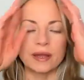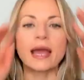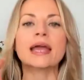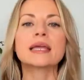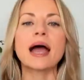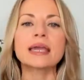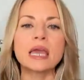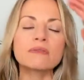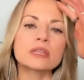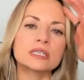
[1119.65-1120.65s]
I
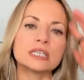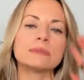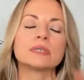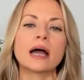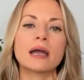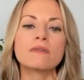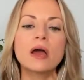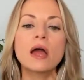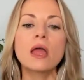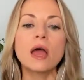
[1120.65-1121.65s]
gave it this deep dive.
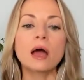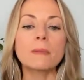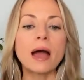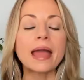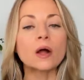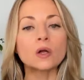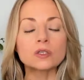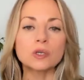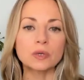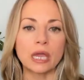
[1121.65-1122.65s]
I
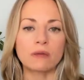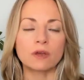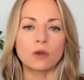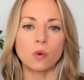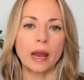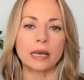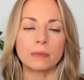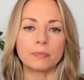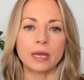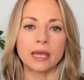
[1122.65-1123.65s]
also gave it quite a
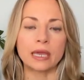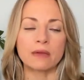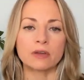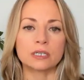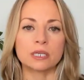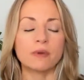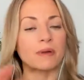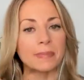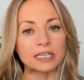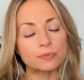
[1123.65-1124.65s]
bit. I gave it some of my
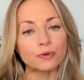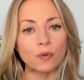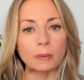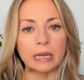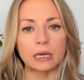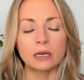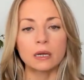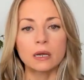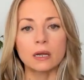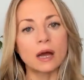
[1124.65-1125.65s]
best performing
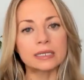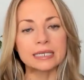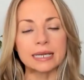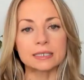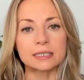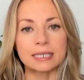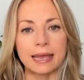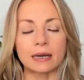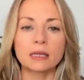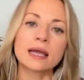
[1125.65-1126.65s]
content to
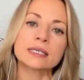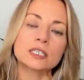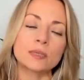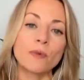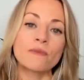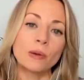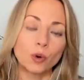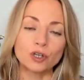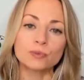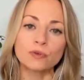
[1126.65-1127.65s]
analyze, some of my
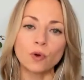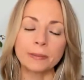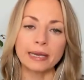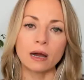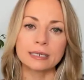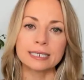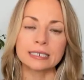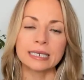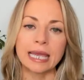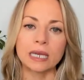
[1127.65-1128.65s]
worst performing content
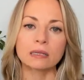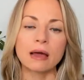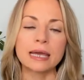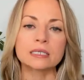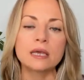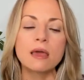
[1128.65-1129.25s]
to analyze.